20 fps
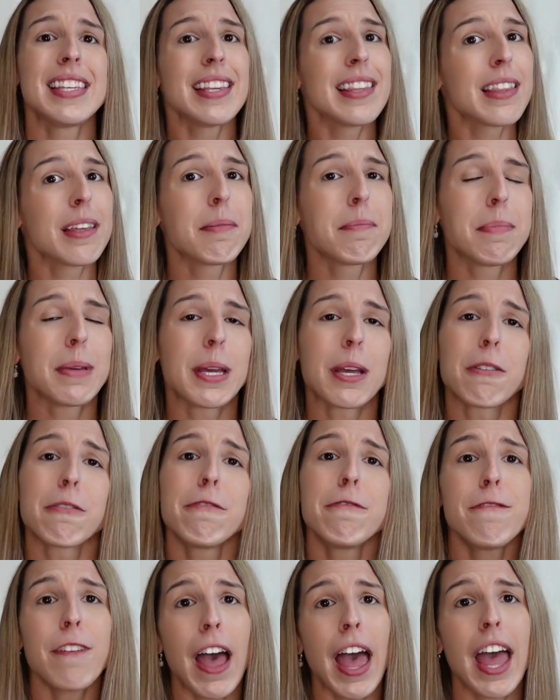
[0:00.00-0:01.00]
them being
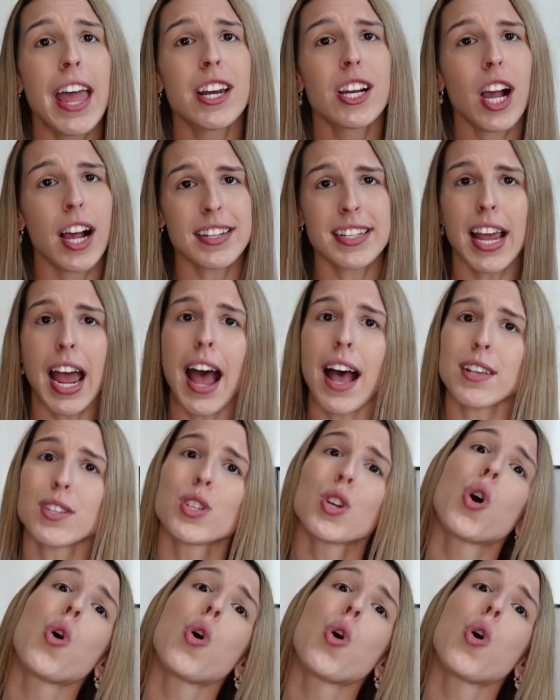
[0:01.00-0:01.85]
fed, got to ask